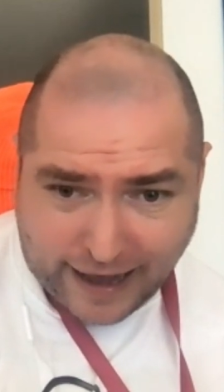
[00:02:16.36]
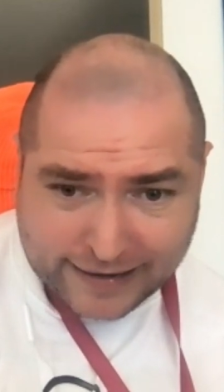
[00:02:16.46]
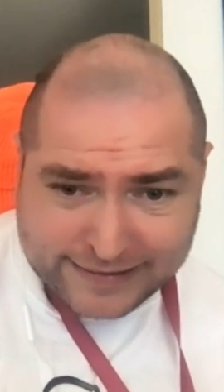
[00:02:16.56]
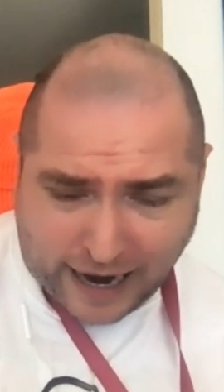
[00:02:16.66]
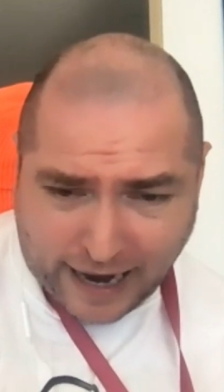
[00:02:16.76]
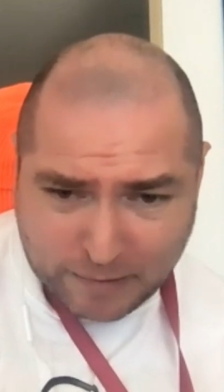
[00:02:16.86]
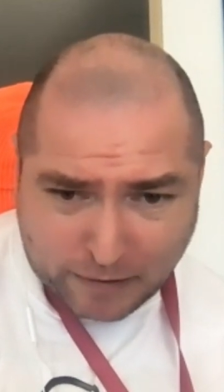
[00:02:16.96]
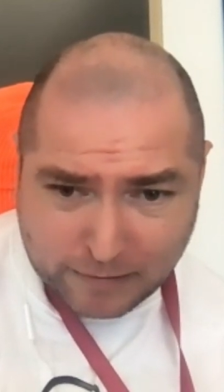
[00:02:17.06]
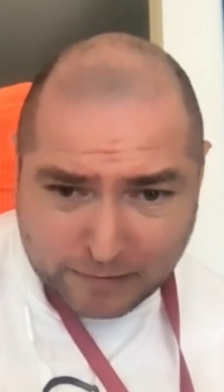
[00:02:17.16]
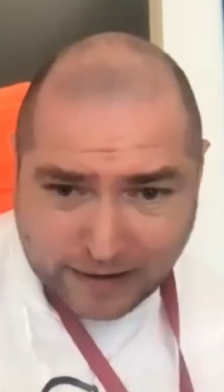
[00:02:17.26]
time,
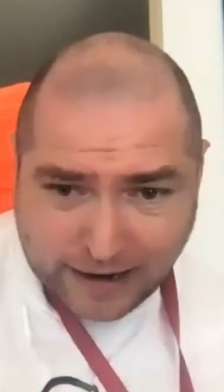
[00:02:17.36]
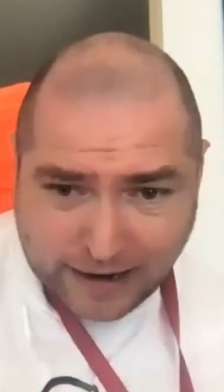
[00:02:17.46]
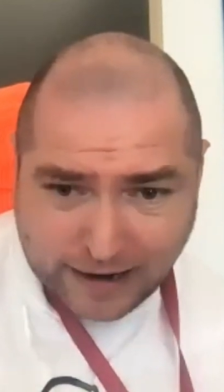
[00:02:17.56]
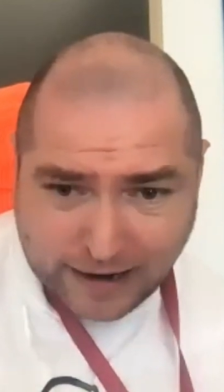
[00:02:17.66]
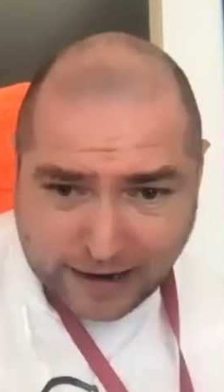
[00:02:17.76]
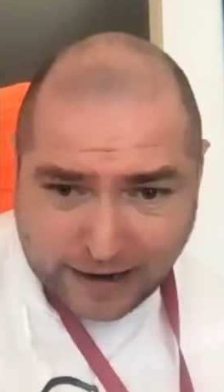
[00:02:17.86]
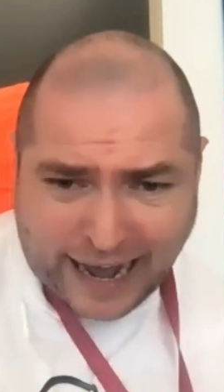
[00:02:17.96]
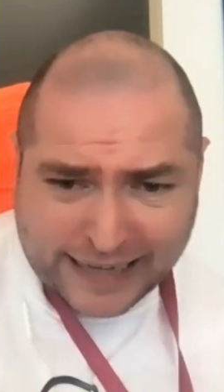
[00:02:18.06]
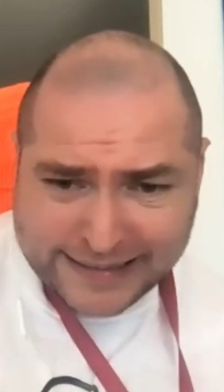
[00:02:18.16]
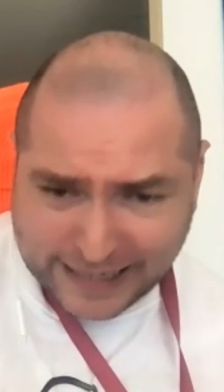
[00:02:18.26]
or
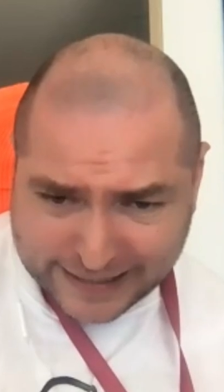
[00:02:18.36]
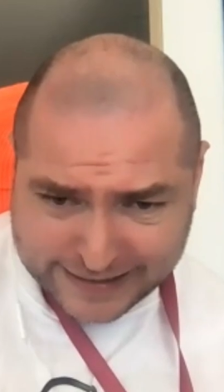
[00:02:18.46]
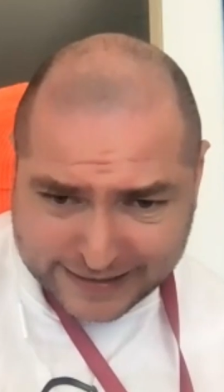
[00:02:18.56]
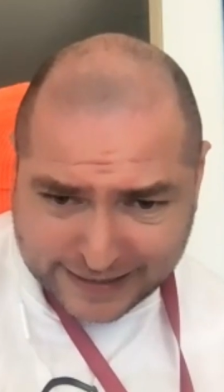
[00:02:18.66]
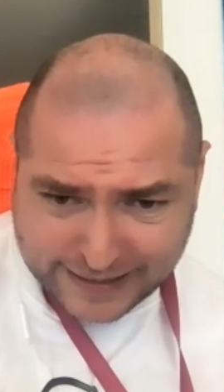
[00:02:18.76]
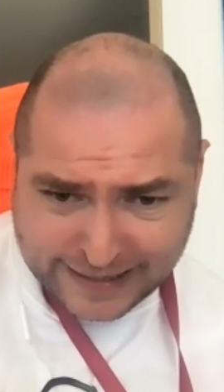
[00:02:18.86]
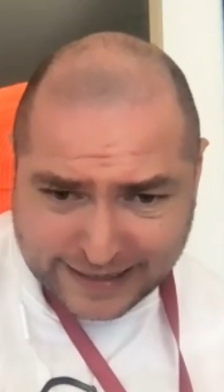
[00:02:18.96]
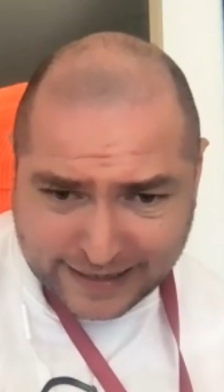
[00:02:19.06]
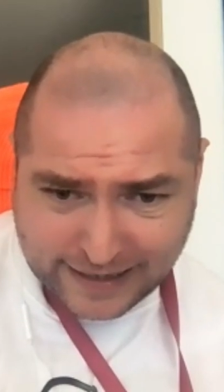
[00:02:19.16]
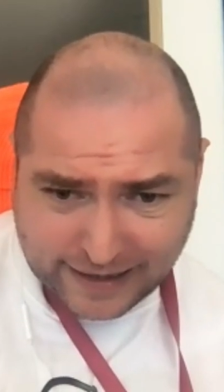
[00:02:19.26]
I can't access
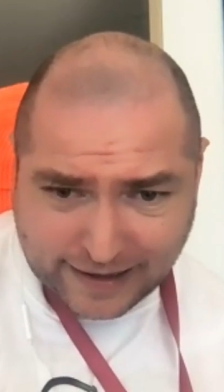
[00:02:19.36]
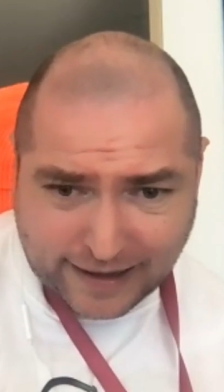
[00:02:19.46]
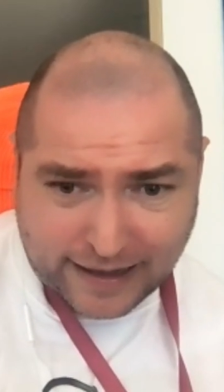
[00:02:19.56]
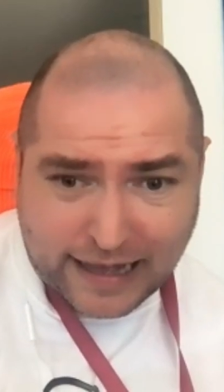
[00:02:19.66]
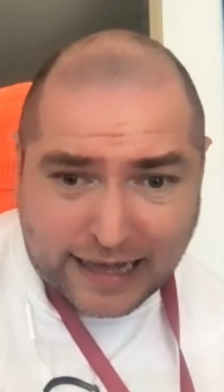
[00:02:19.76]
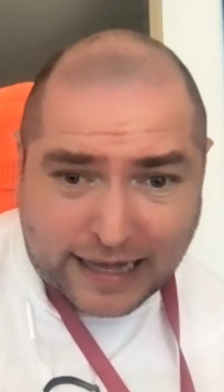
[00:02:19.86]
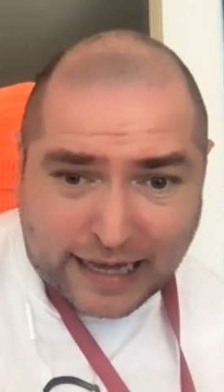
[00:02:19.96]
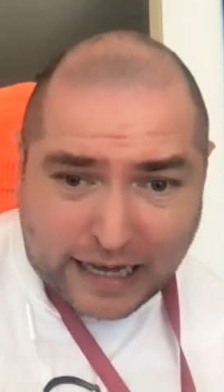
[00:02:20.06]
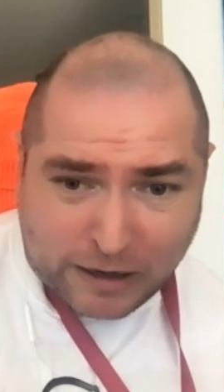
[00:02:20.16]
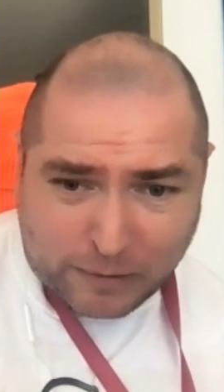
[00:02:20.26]

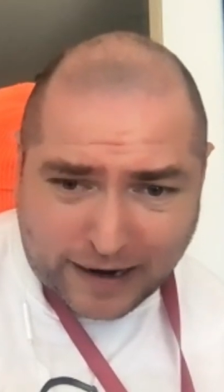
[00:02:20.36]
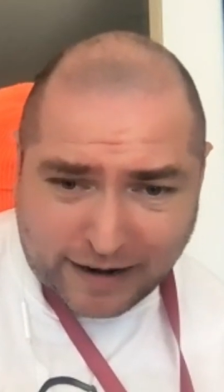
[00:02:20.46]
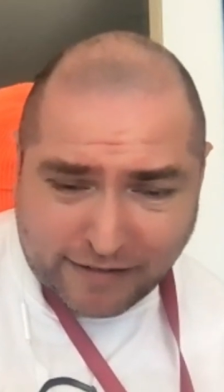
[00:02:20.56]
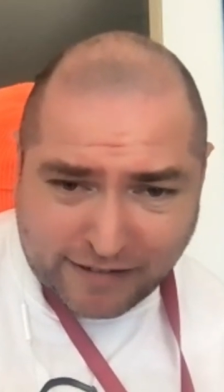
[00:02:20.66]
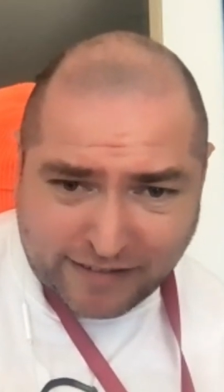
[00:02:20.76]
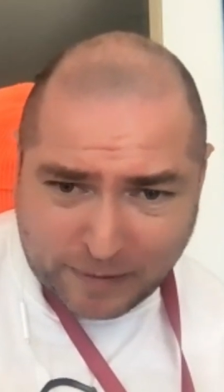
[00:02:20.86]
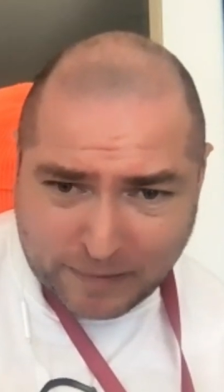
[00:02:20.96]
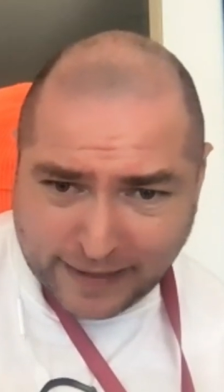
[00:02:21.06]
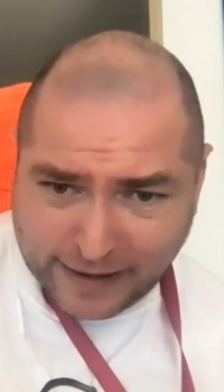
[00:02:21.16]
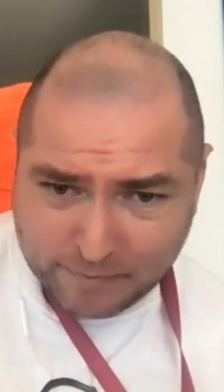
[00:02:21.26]
queerness the same
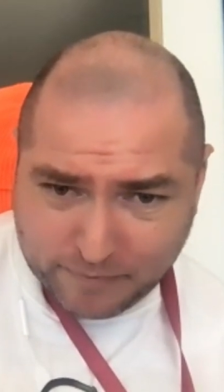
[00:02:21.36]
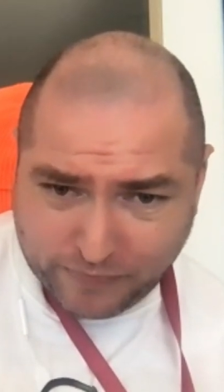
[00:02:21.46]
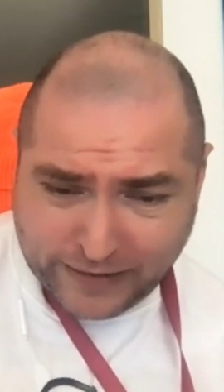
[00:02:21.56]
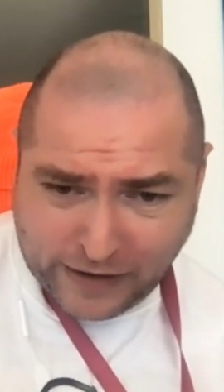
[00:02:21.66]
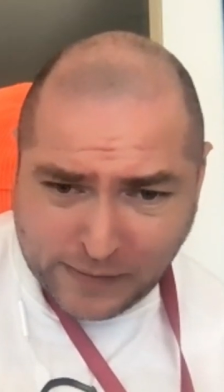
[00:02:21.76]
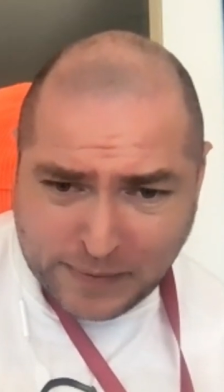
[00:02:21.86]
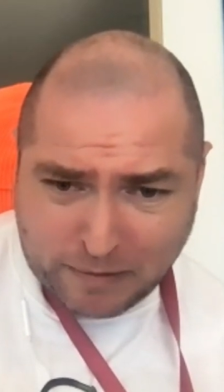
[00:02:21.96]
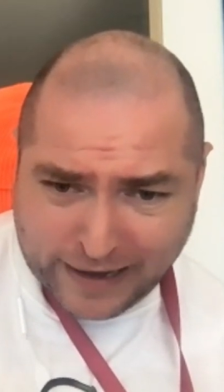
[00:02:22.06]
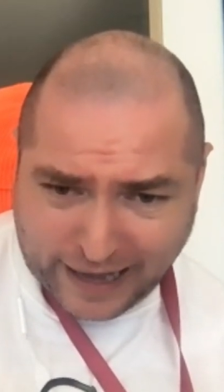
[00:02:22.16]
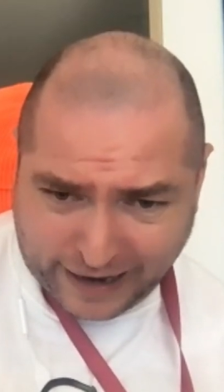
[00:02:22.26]
way that, that other
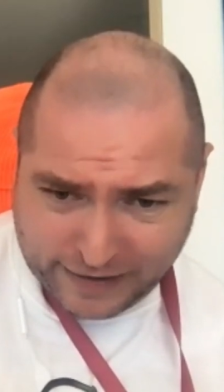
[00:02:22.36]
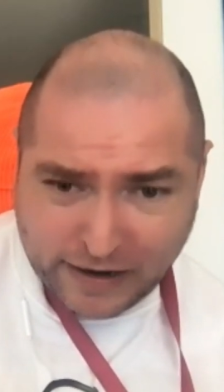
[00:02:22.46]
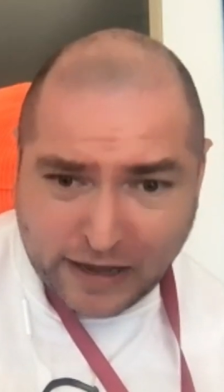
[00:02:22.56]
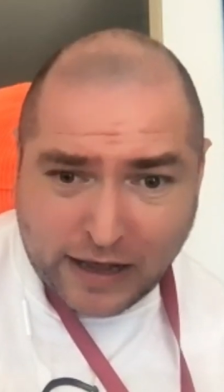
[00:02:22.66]
people can.